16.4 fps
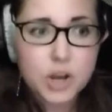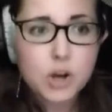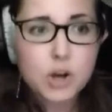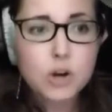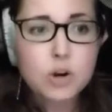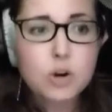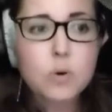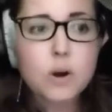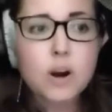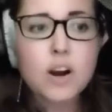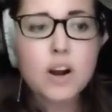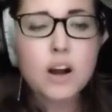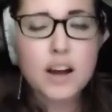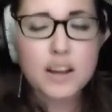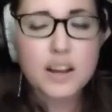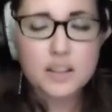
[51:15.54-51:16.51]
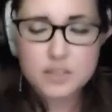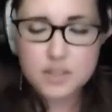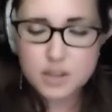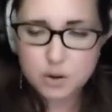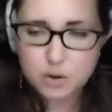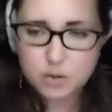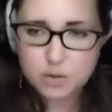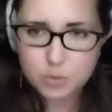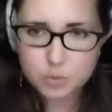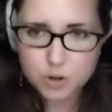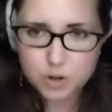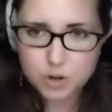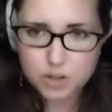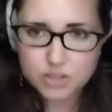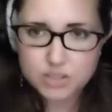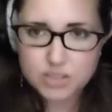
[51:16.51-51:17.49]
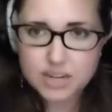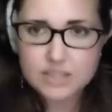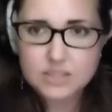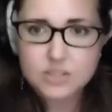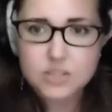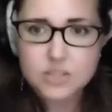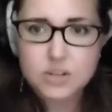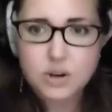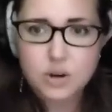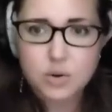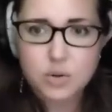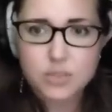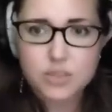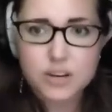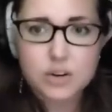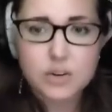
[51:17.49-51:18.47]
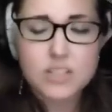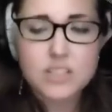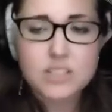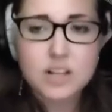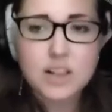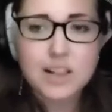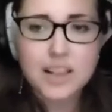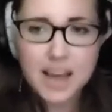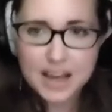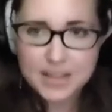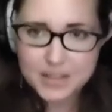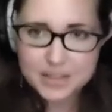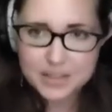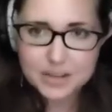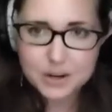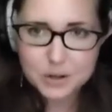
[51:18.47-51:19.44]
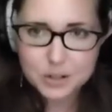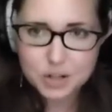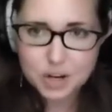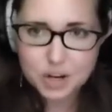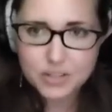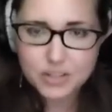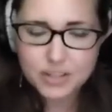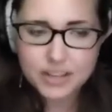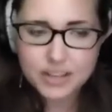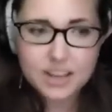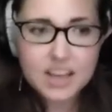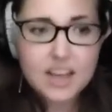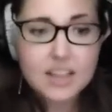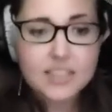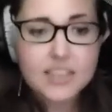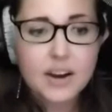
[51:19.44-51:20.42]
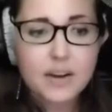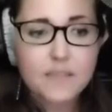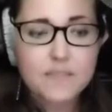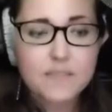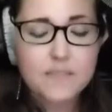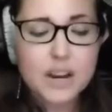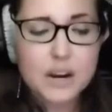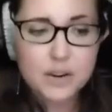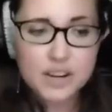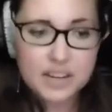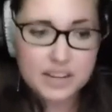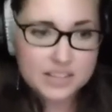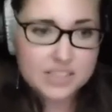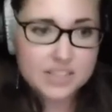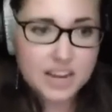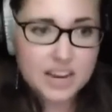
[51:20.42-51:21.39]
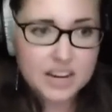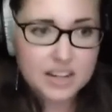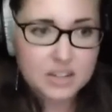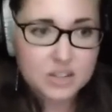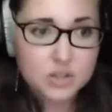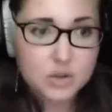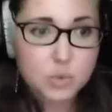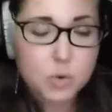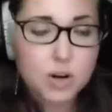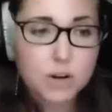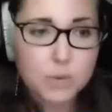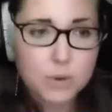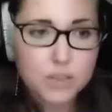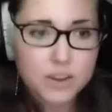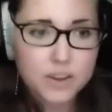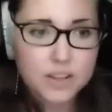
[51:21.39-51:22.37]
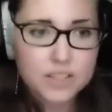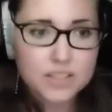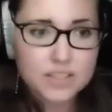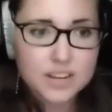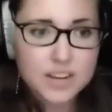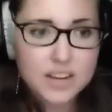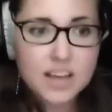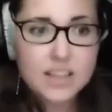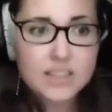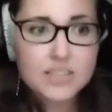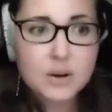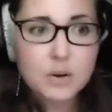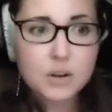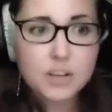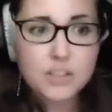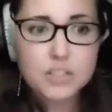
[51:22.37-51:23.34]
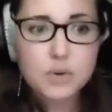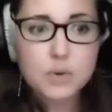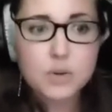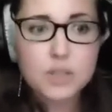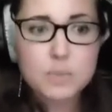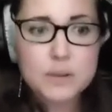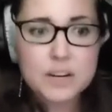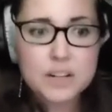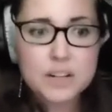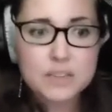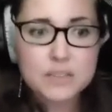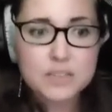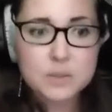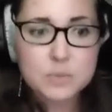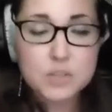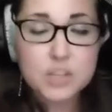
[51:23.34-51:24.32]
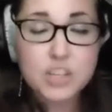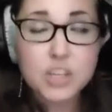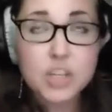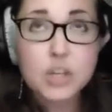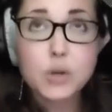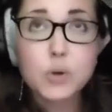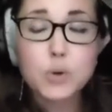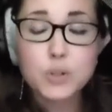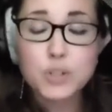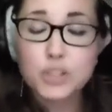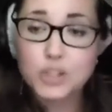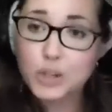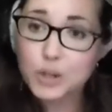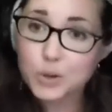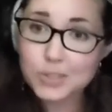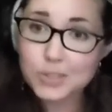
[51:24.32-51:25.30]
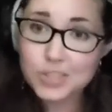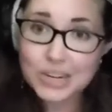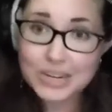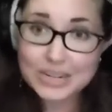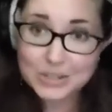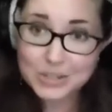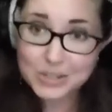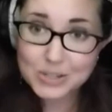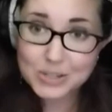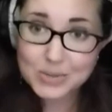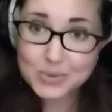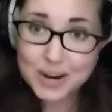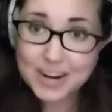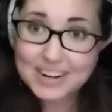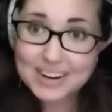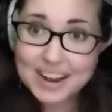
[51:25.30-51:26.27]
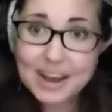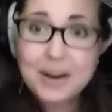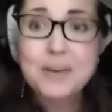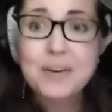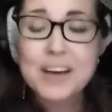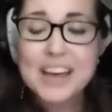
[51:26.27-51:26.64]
who are highly overworked. And so there is a lot that they are juggling. They are very excited to work with us. They're also in the middle of some huge negotiations right now.